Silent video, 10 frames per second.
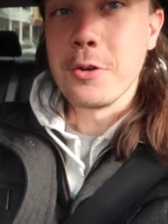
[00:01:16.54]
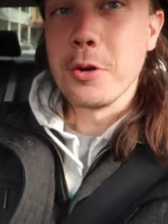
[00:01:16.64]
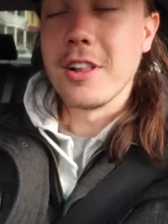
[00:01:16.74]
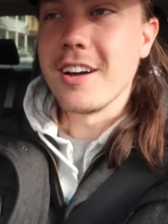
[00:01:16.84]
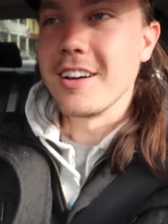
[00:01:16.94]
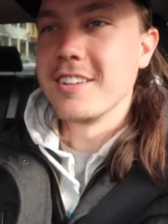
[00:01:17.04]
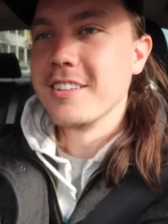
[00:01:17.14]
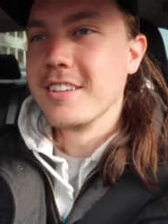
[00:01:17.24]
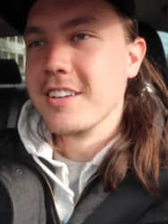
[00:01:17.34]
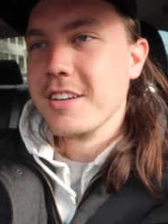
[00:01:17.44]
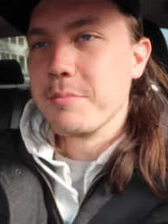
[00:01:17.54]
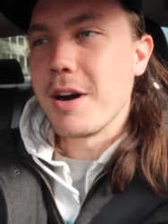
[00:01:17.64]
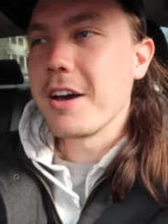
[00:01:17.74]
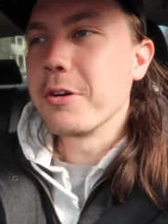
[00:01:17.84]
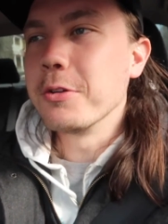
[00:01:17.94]
Cool, huh?
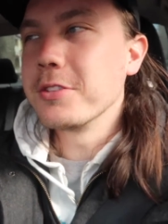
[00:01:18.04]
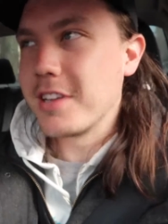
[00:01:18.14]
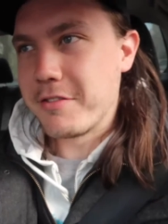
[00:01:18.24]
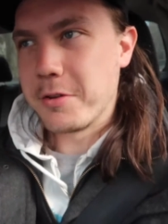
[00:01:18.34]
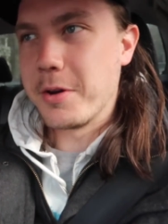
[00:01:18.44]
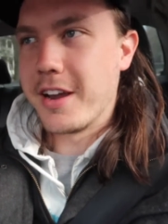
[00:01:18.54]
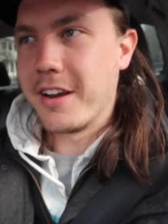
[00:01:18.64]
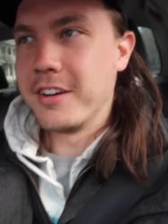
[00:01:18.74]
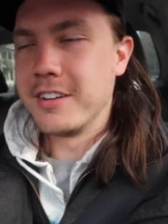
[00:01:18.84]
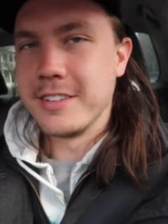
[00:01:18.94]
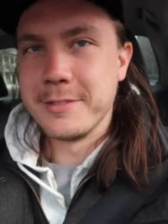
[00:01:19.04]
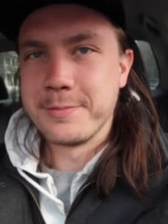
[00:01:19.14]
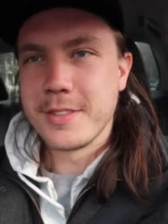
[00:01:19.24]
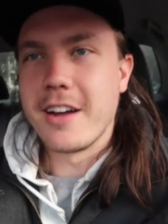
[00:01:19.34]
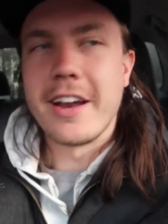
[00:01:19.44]
Potholes everywhere.
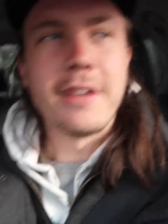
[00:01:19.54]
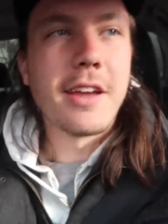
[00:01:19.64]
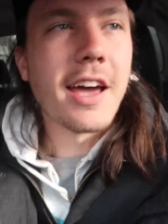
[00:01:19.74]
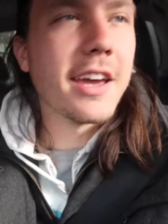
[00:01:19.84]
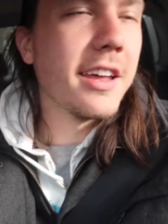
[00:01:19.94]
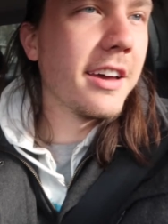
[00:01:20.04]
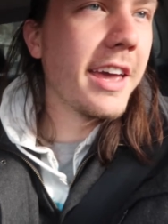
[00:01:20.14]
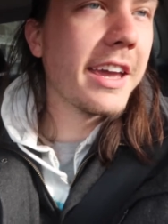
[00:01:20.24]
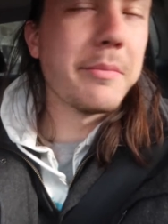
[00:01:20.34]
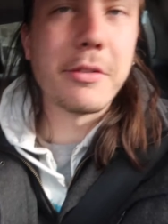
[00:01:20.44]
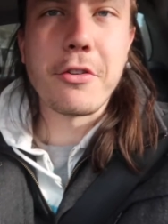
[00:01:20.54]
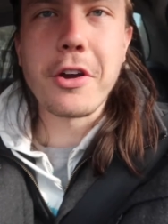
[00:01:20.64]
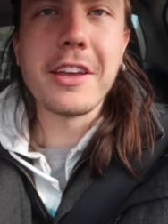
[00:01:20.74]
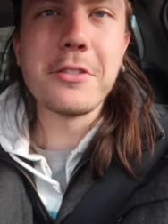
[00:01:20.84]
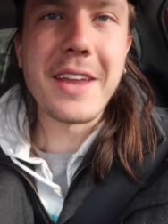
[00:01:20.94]
All right, I gotta hang up before I
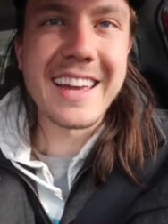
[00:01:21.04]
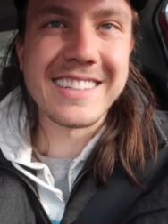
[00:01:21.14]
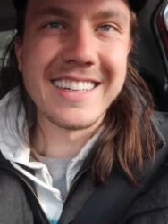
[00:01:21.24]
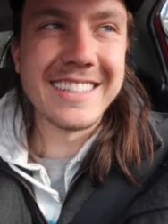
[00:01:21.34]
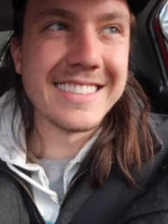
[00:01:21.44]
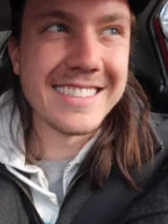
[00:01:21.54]
get into an accident.